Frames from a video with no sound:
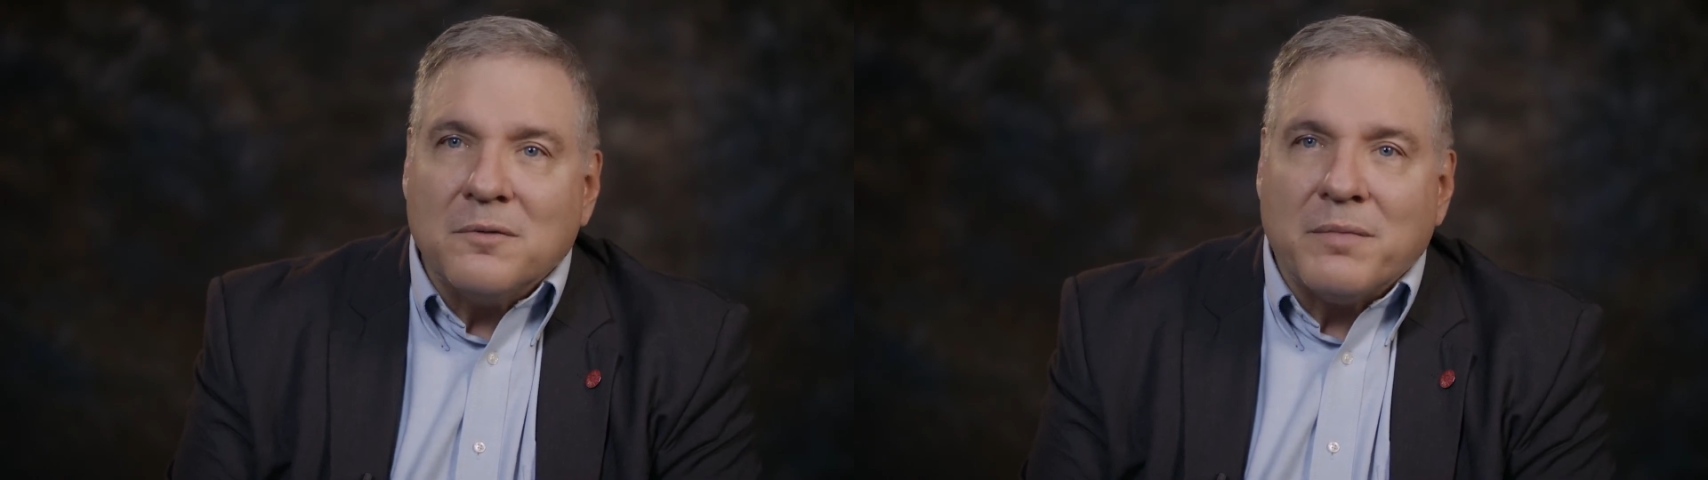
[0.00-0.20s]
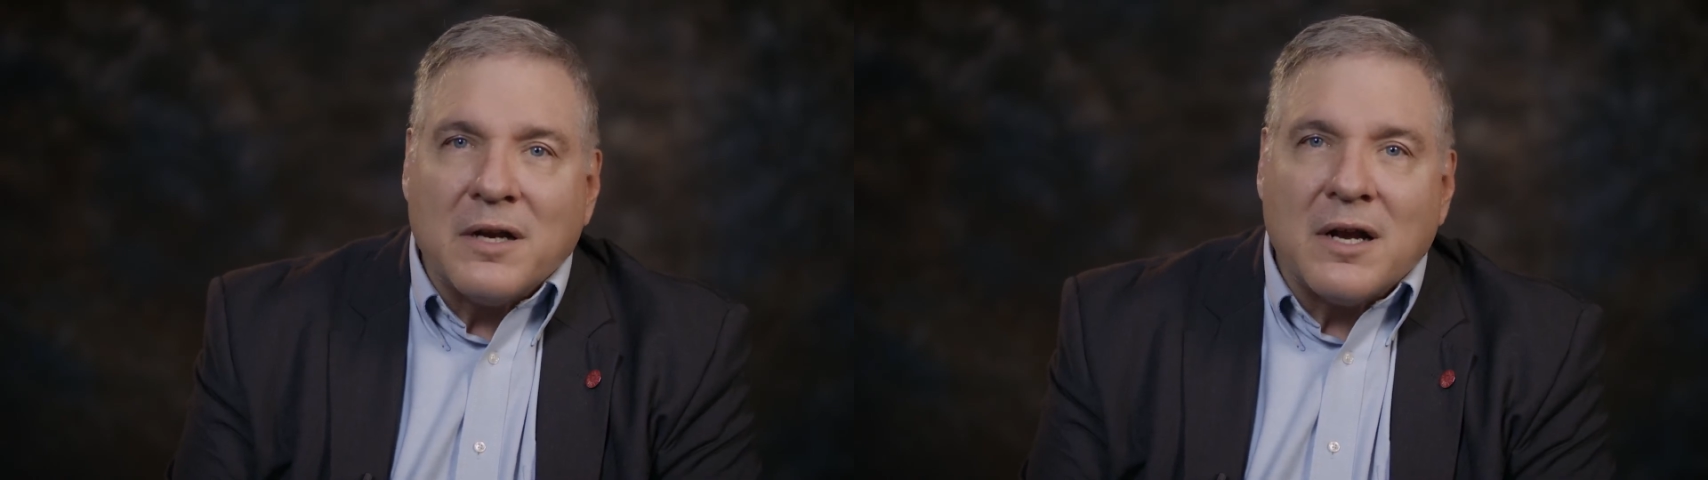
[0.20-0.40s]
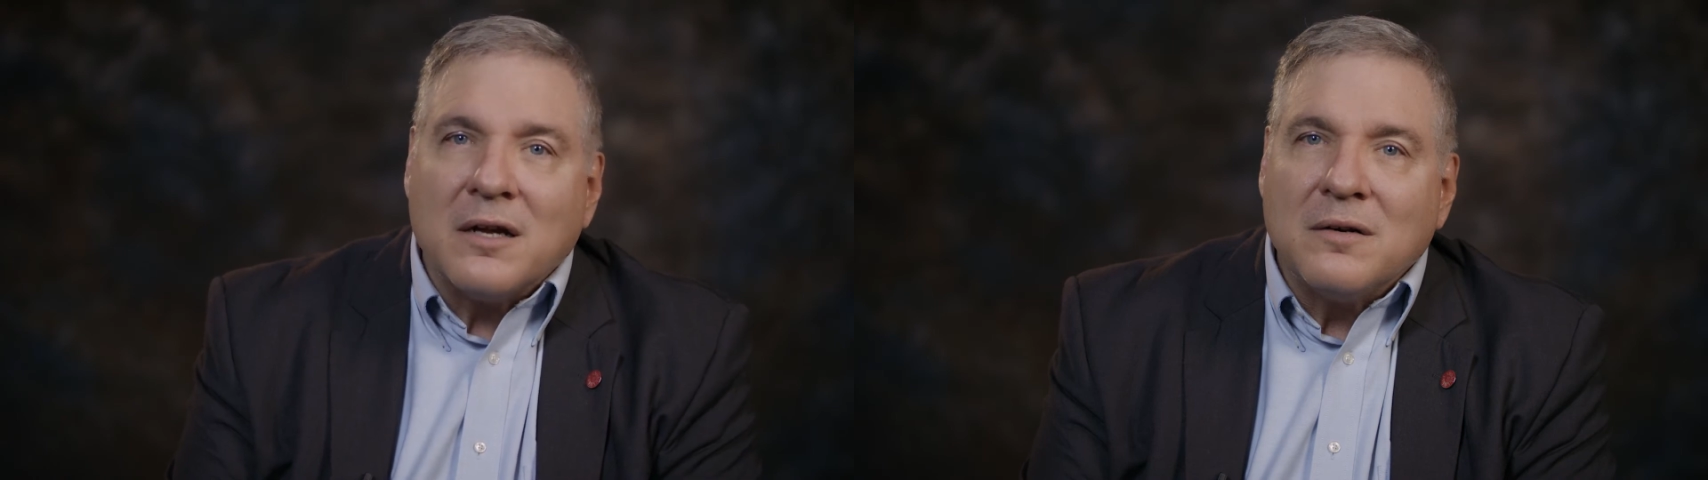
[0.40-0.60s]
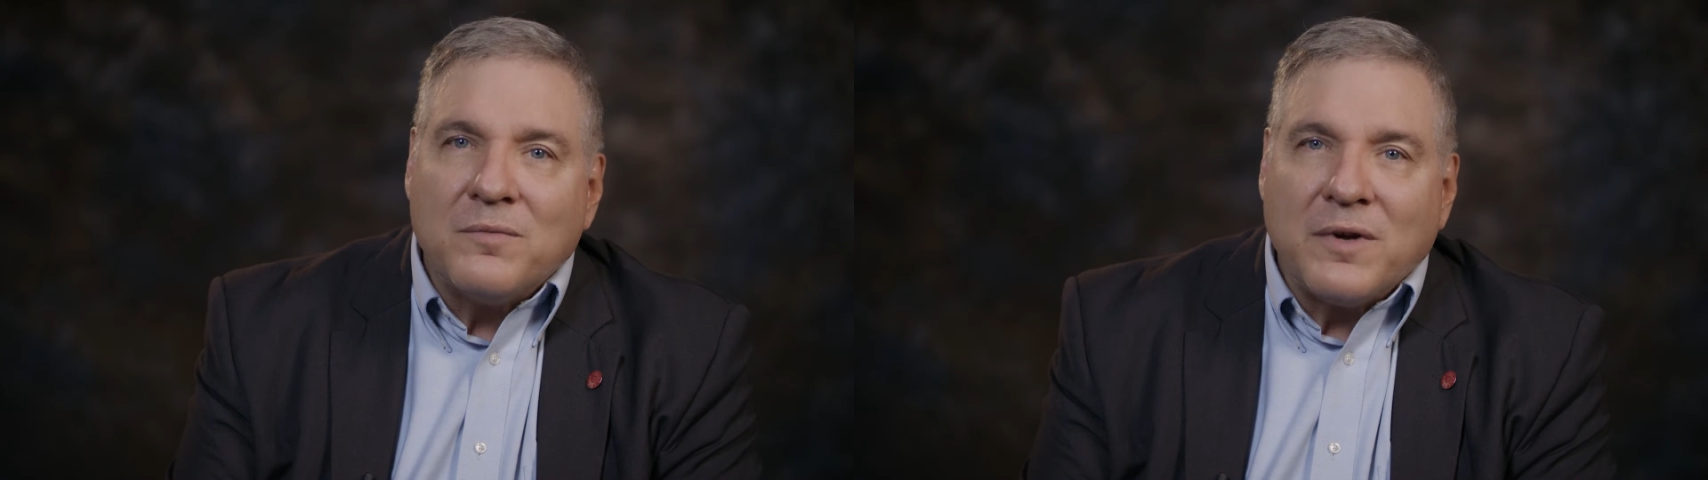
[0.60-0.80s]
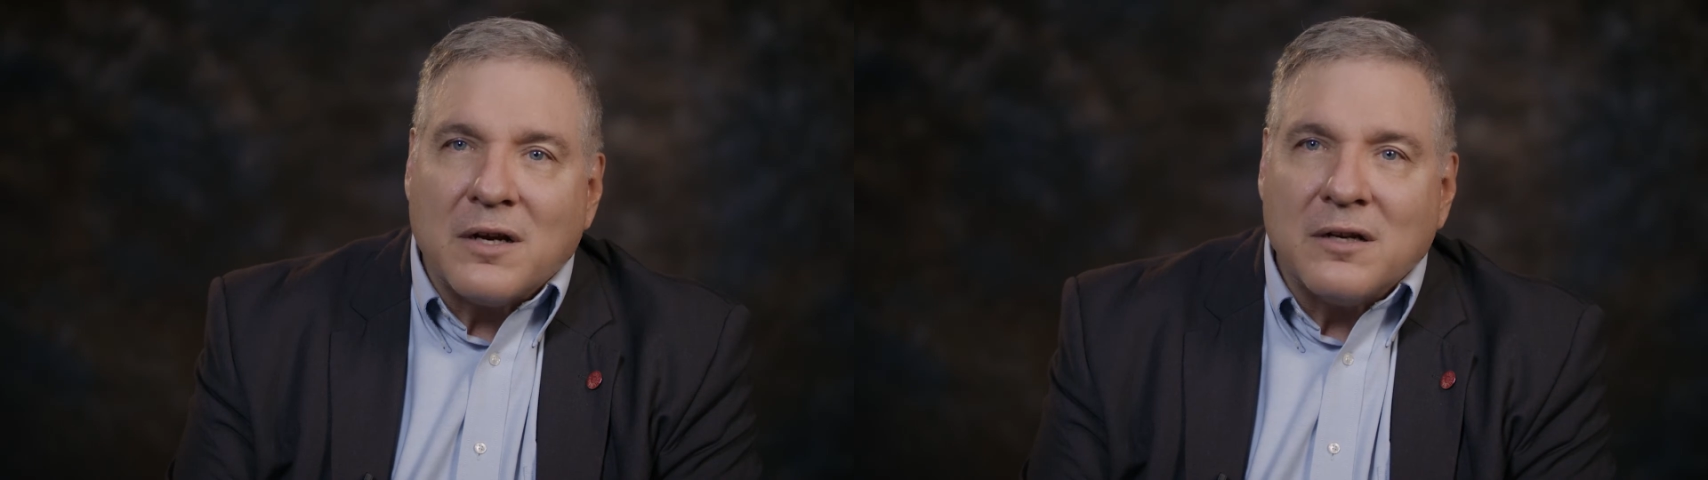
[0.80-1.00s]
by not
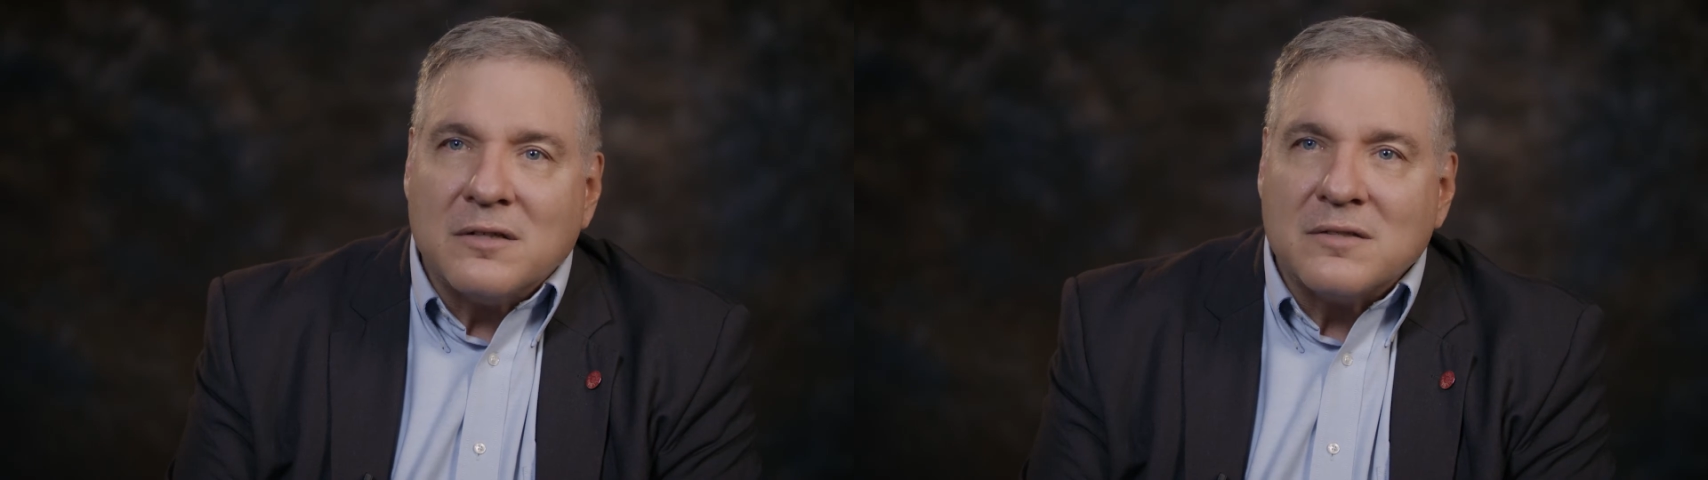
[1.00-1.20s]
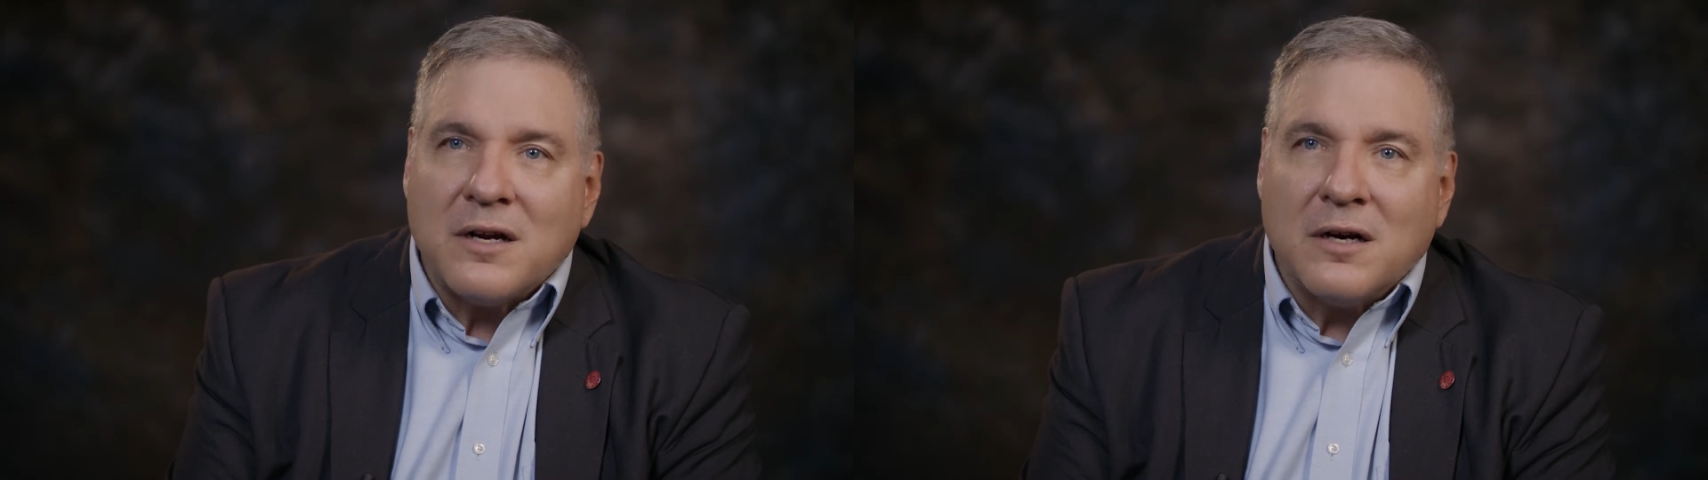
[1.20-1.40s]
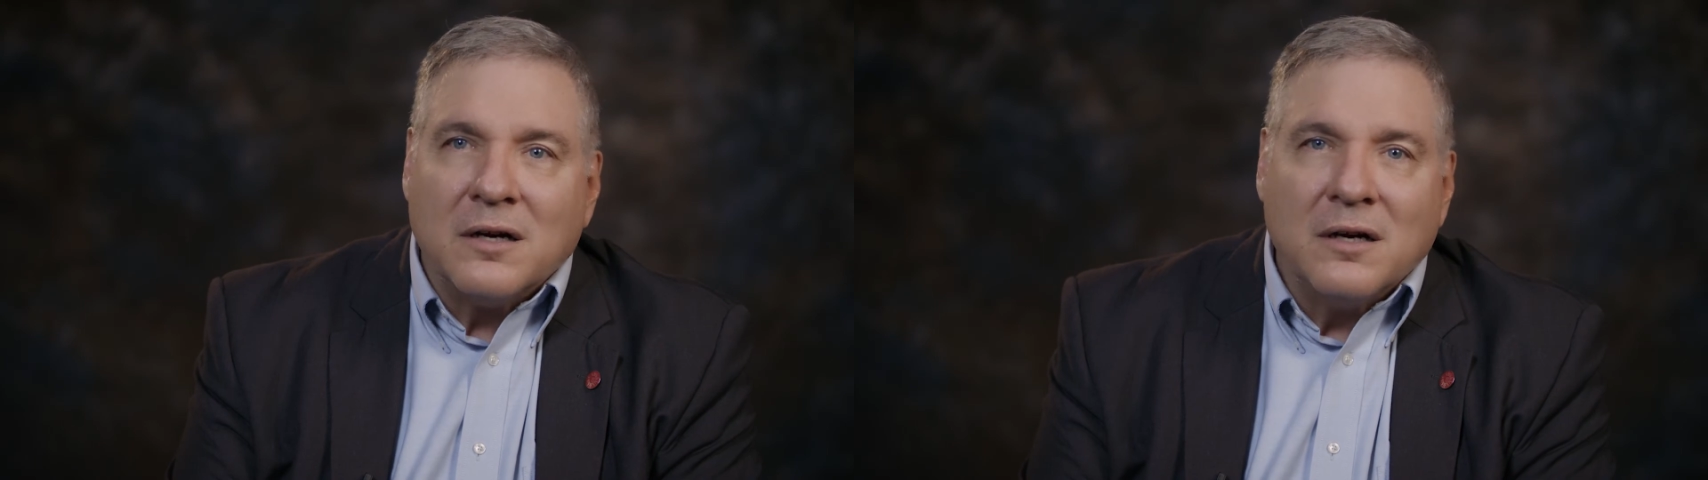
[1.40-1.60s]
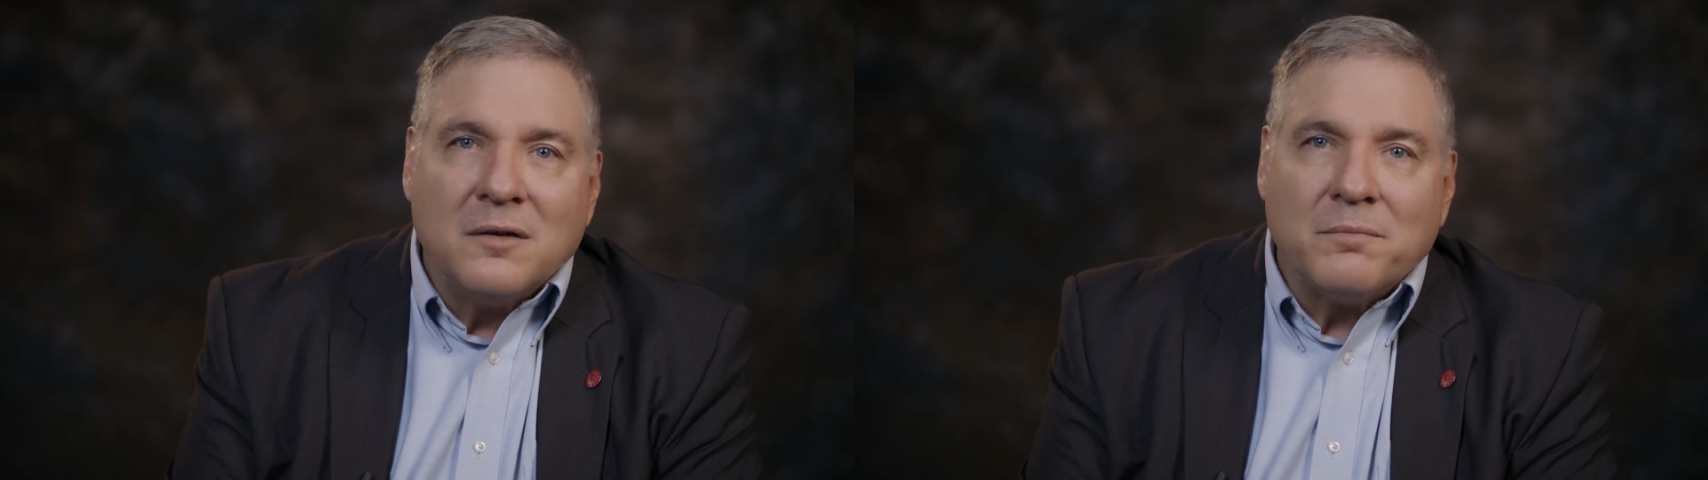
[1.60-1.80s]
cutting his hair,